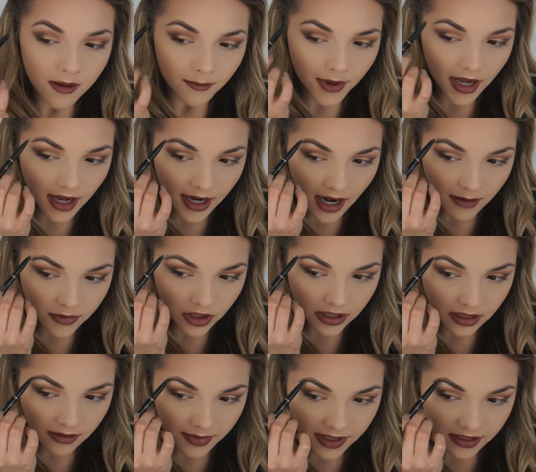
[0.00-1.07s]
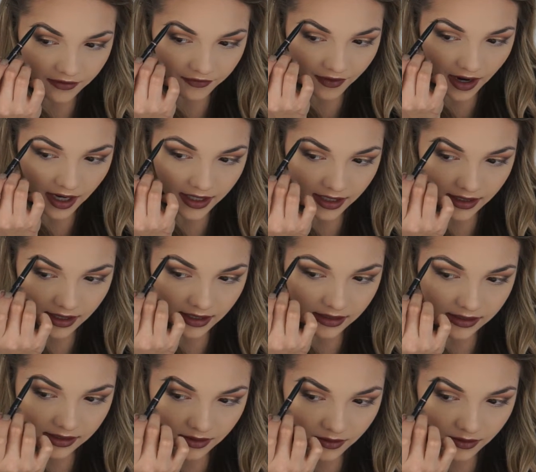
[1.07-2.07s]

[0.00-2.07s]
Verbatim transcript: But I'm just going to be defining this